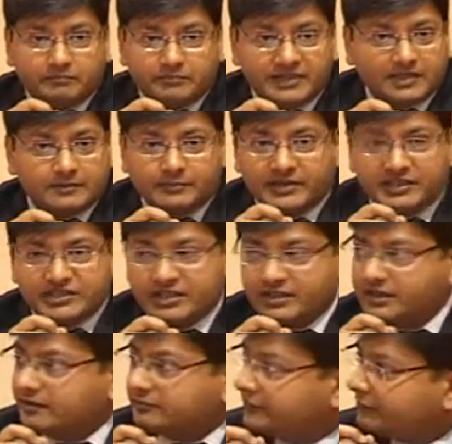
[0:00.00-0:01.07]
peer
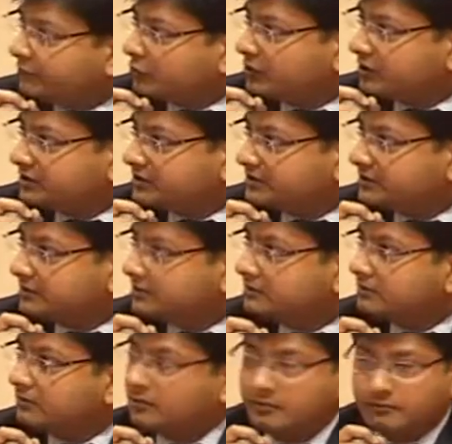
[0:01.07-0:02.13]
pressure can be focused,
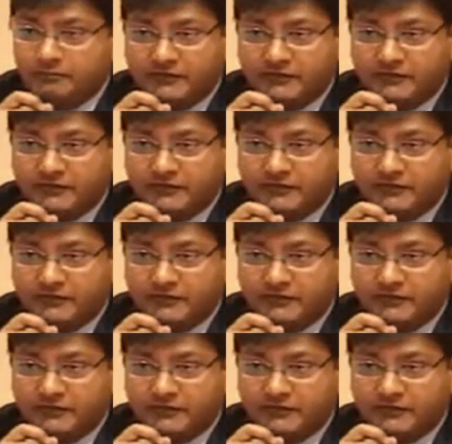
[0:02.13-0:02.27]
